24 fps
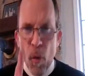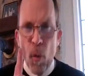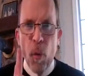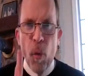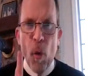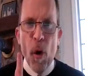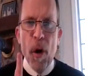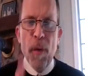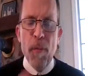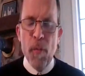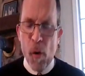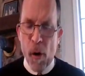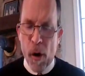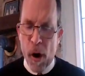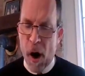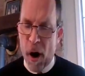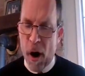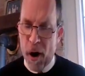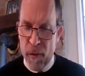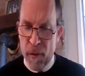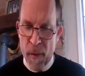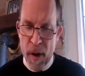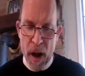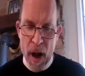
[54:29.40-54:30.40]
One more
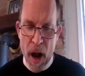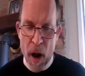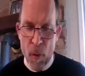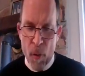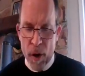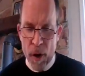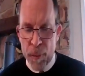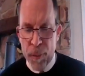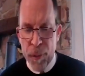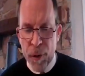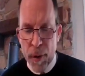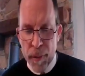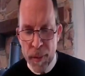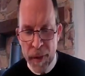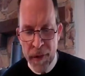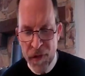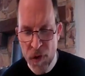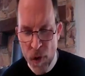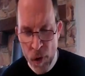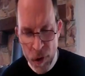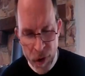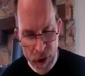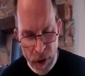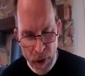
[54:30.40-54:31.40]
argument I want to put
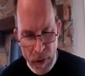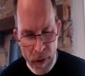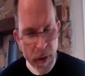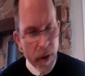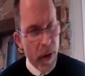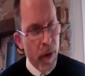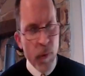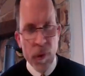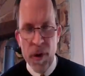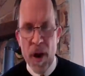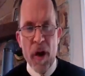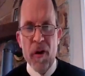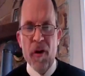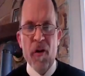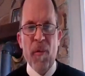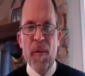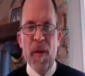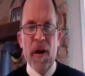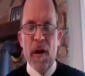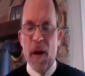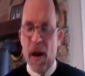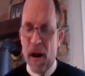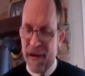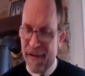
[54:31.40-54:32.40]
before you. We're not going to
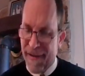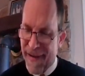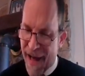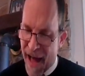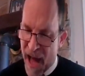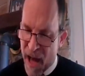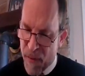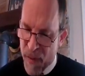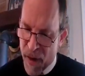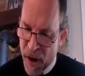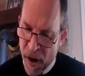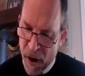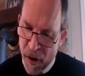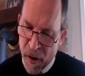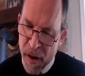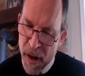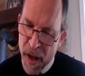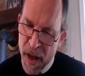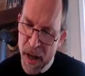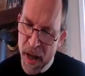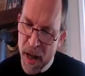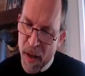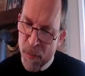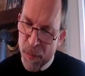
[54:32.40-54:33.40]
spend a lot of time here,
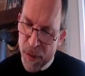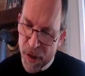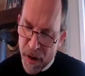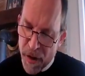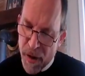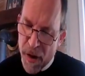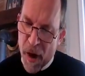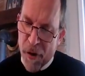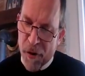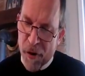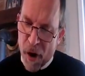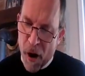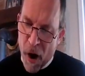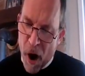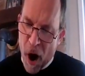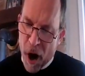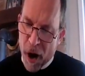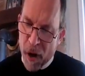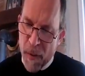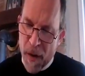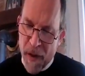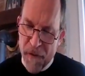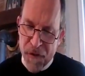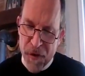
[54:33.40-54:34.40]
but another
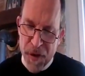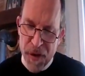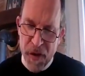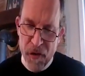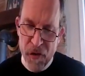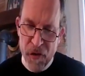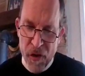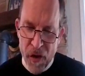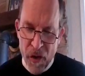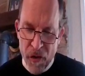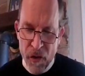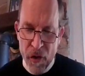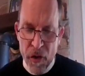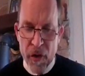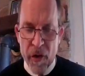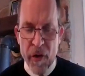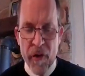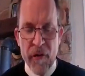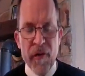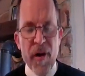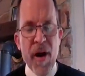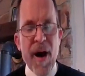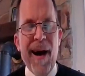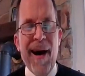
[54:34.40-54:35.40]
argument for the existence
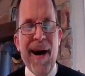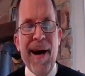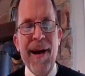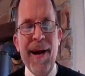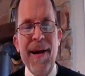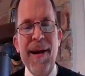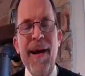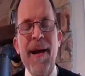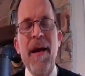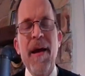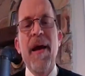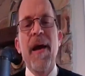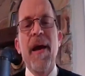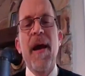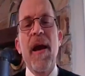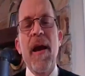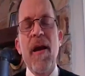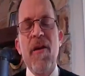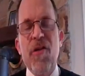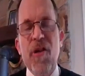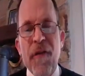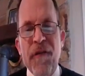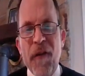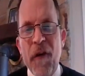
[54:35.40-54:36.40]
of God
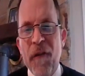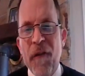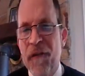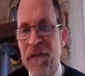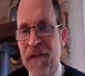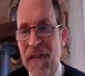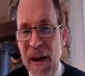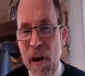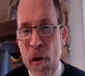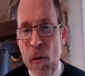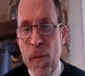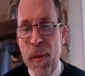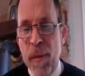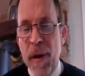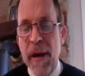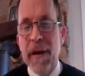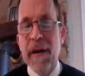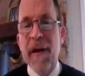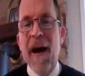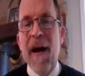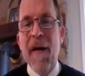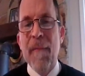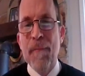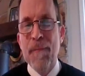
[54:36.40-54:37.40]
is the fulfillment
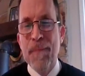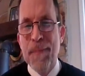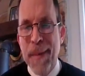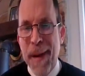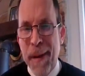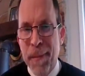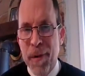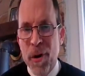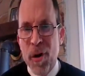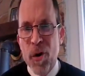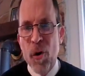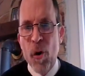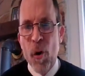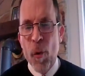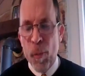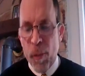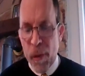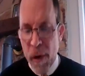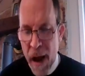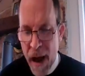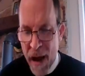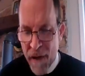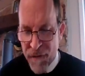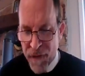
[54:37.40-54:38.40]
of biblical
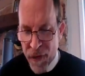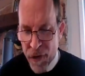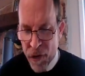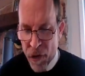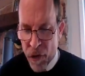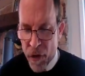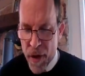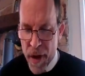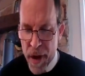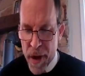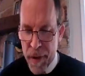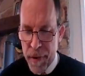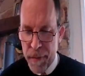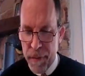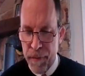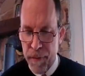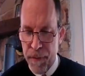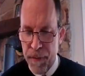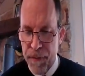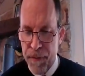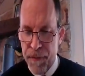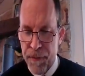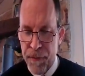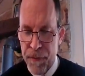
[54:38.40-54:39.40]
prophecy.
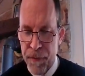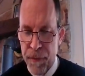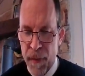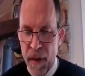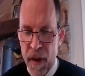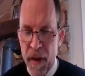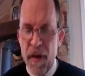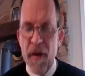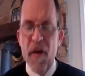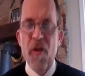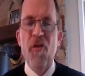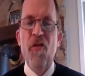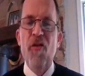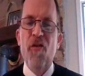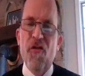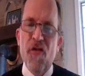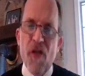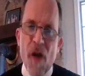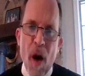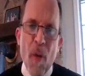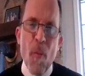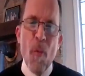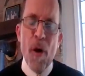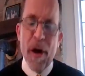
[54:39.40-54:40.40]

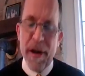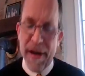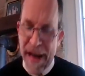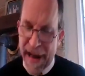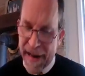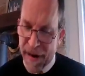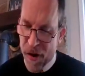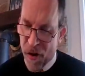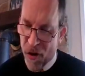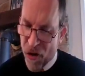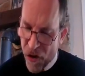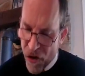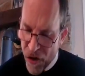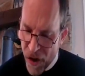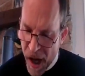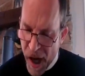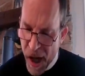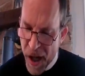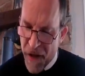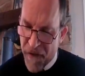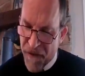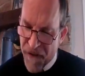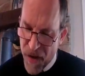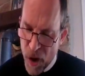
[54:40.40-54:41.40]
Someone had to see
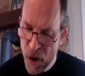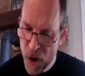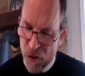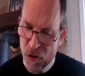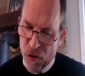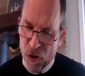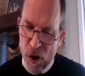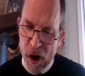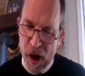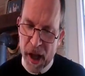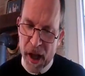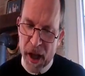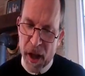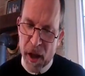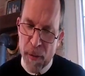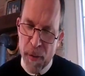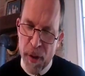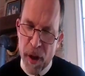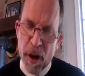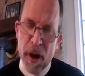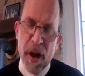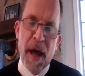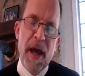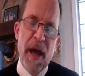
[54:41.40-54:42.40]
the future and
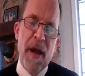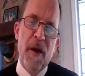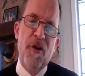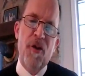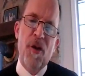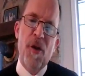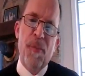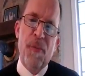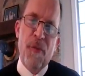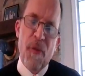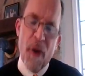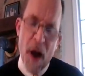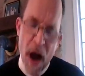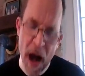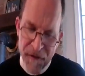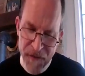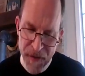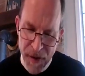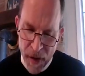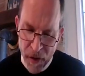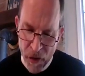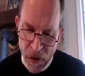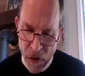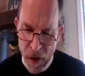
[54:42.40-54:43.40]
communicate it to the
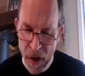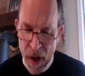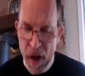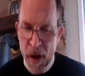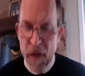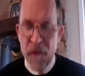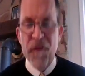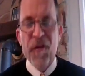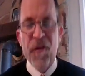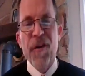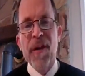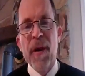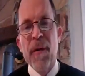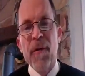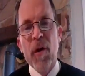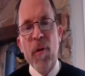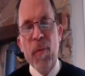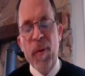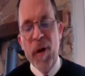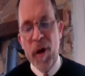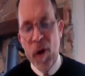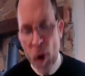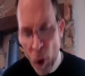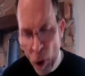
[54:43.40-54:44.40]
prophets for them to
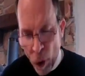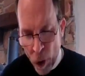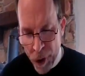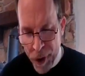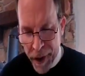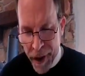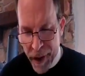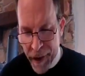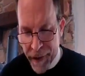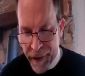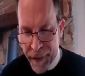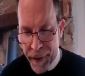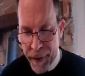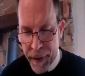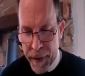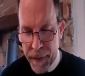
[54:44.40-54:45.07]
record it.